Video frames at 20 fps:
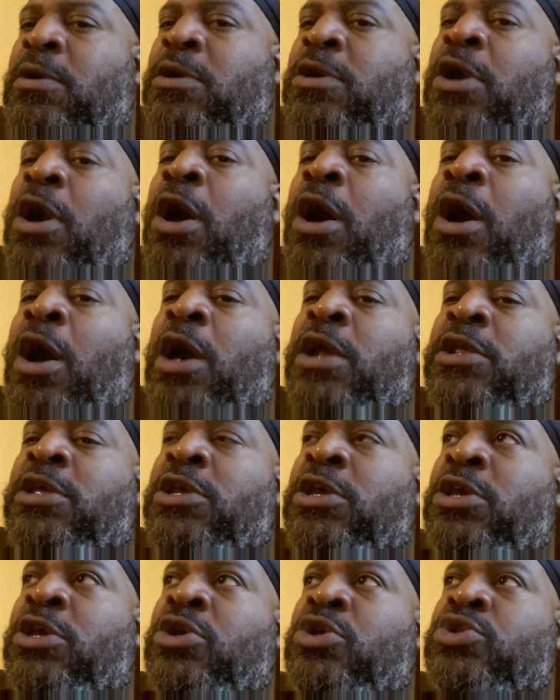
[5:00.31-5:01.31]
God
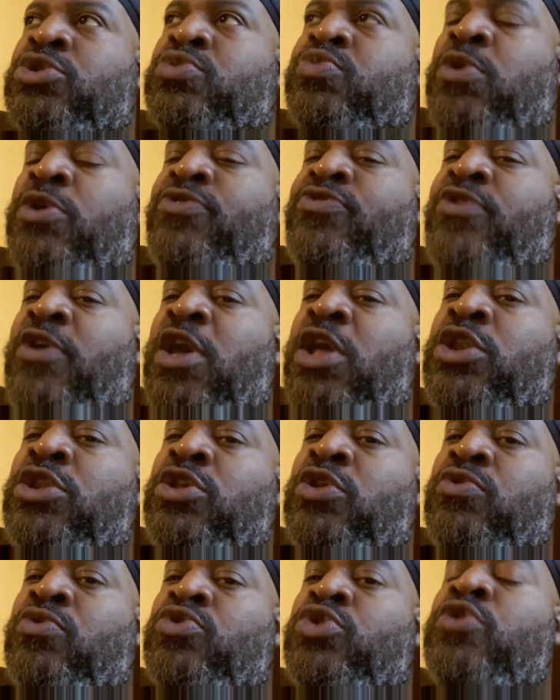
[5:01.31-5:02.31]
is
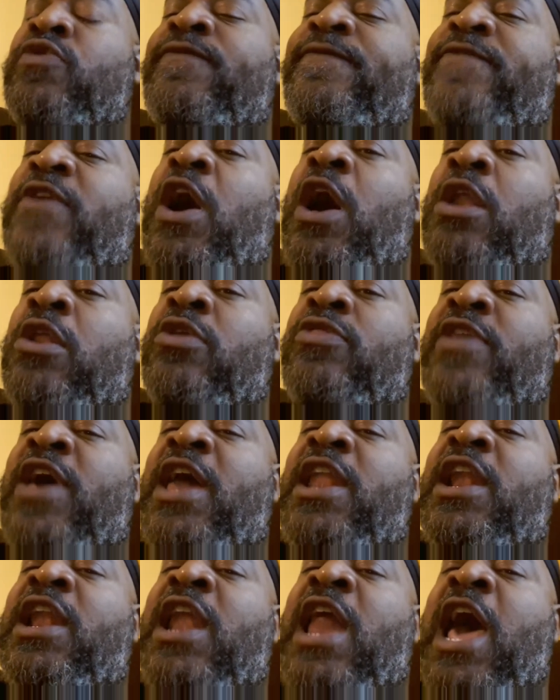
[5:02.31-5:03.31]
within you. You follow
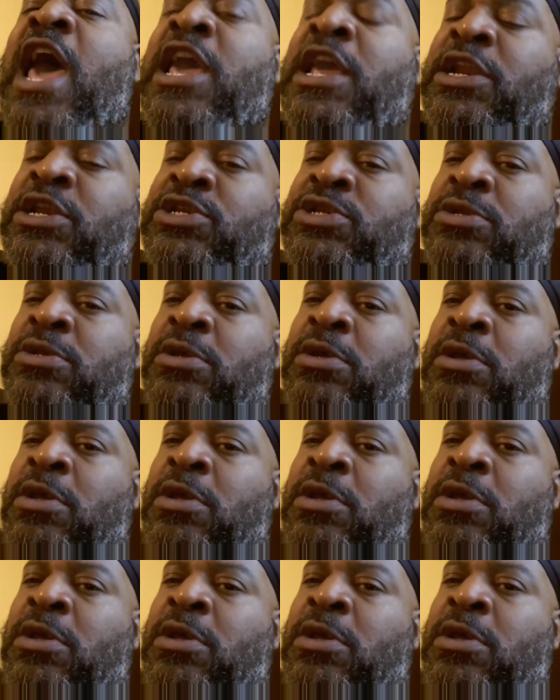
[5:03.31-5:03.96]
that light,